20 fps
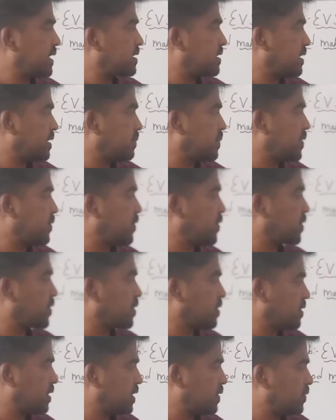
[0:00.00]
herbivore,
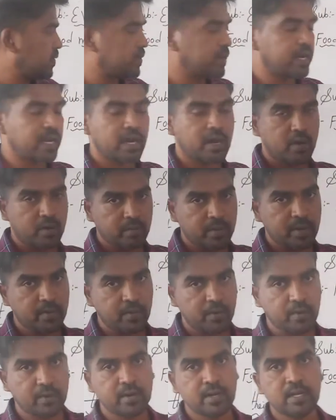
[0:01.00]
carnivore and
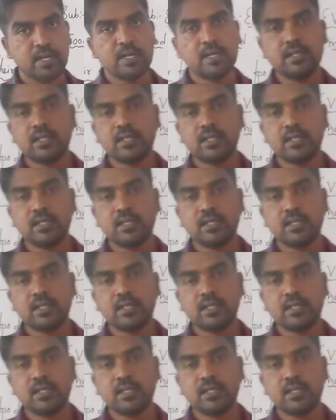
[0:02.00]
omnivore.